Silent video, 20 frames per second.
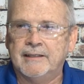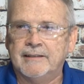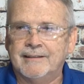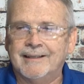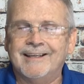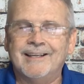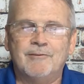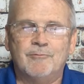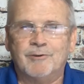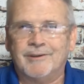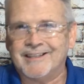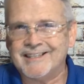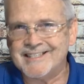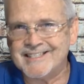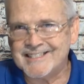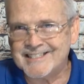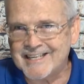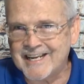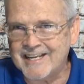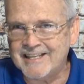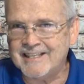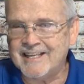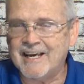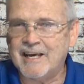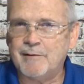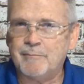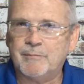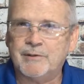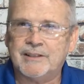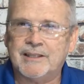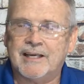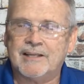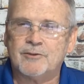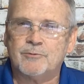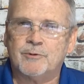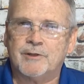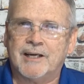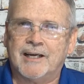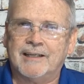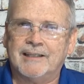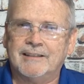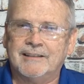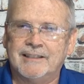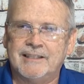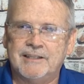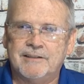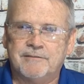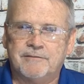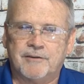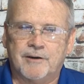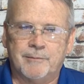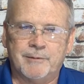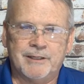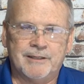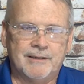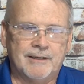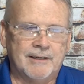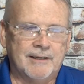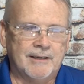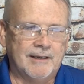They didn't really say that, but that's what I gleaned from it.